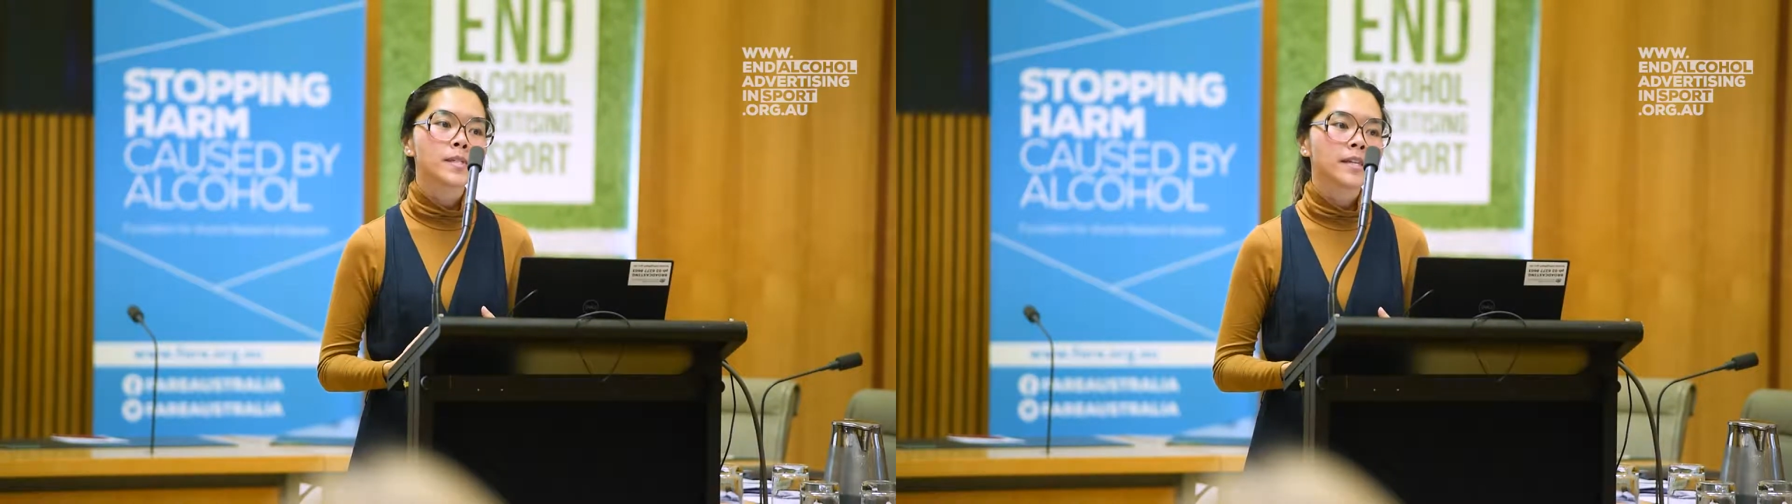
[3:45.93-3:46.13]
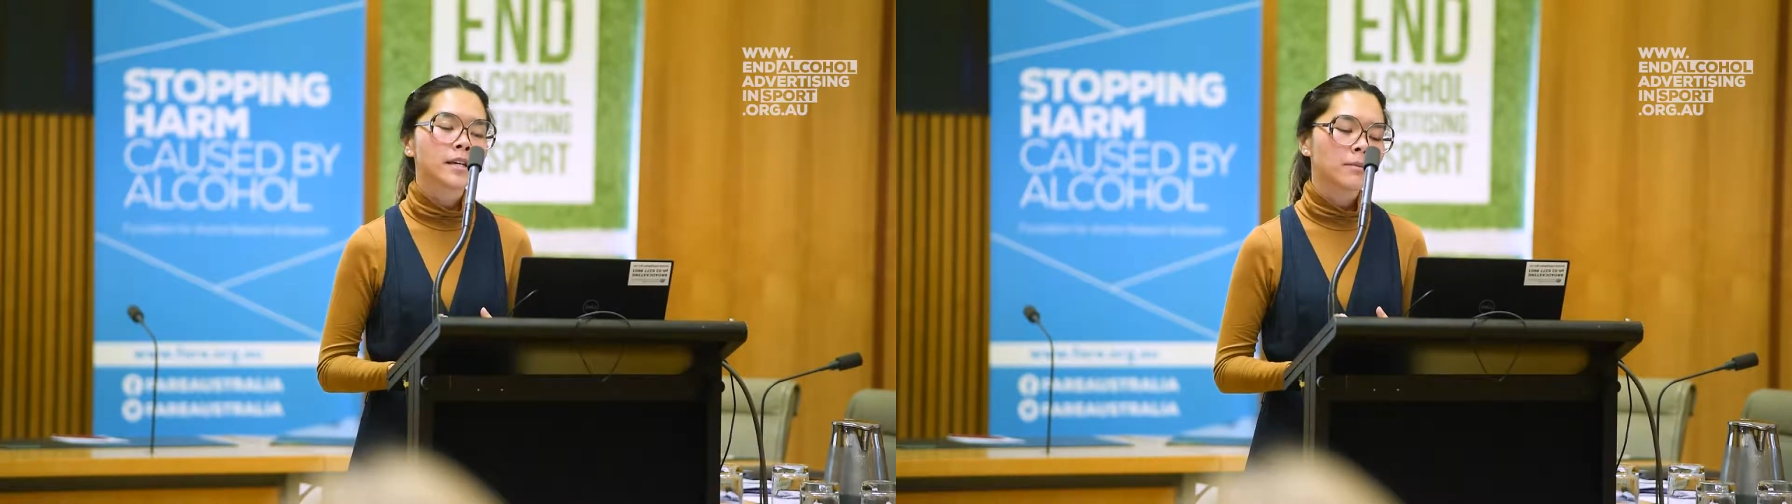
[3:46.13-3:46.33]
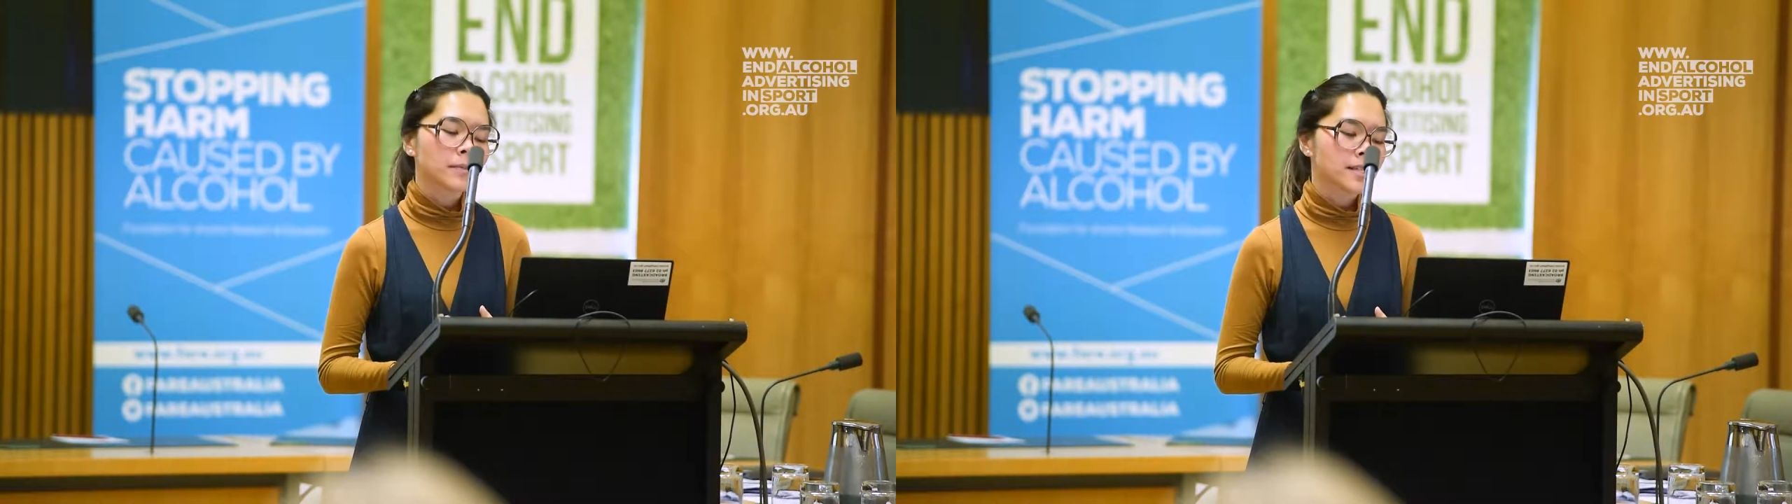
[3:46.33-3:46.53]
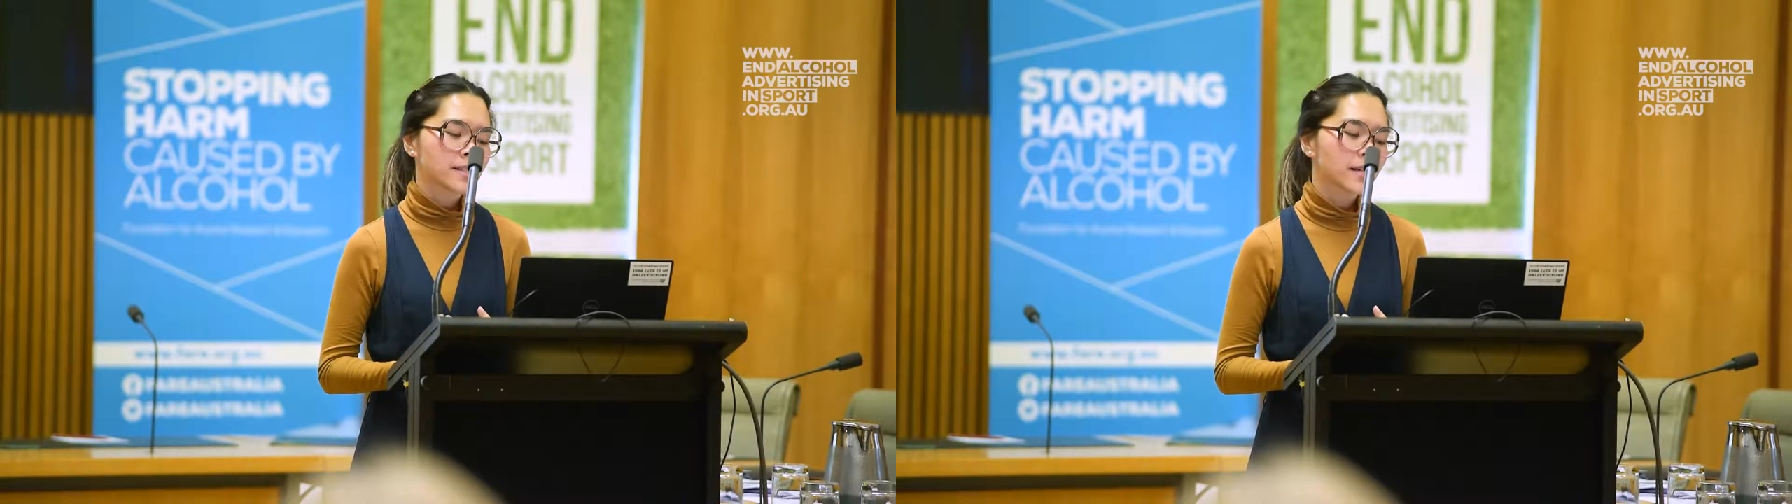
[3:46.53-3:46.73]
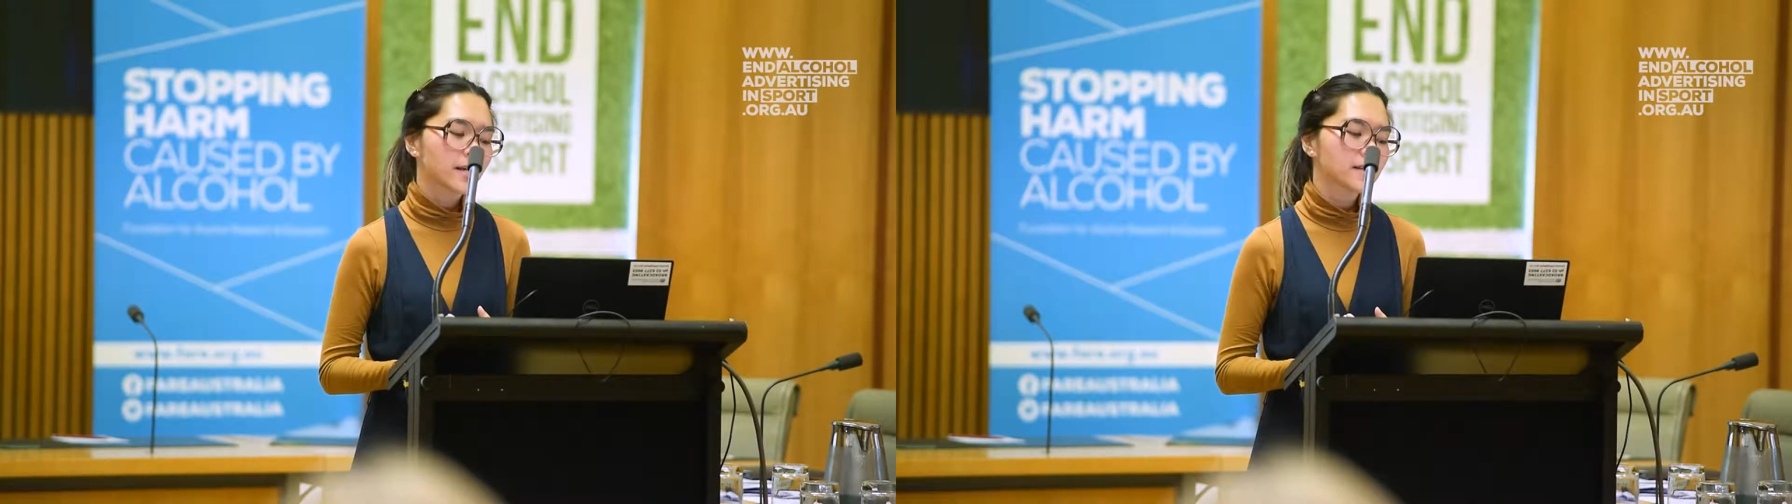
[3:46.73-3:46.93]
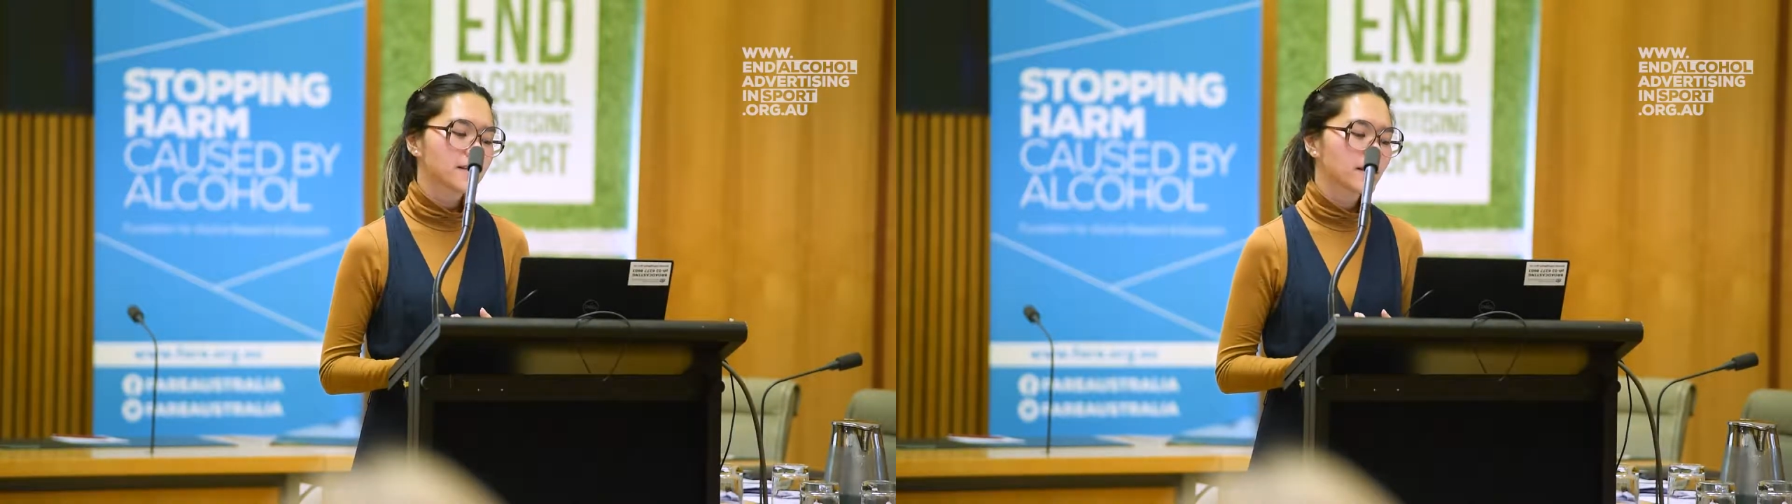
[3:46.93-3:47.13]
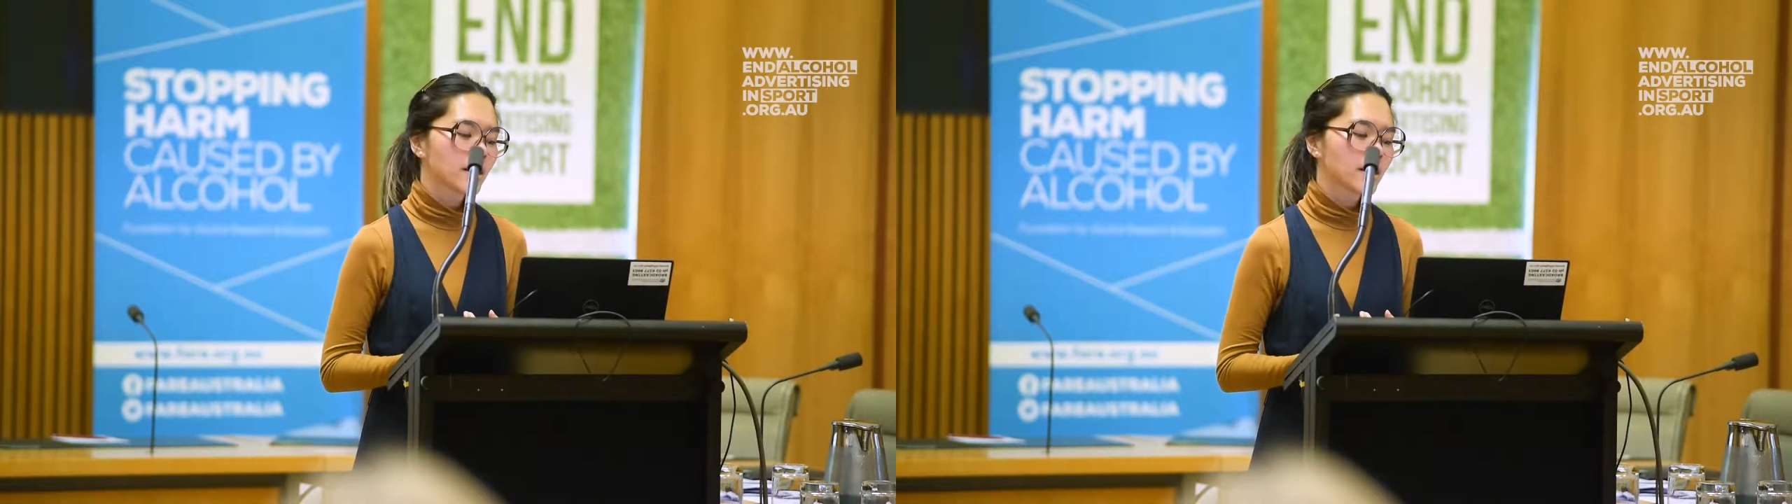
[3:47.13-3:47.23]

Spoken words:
we say them these days.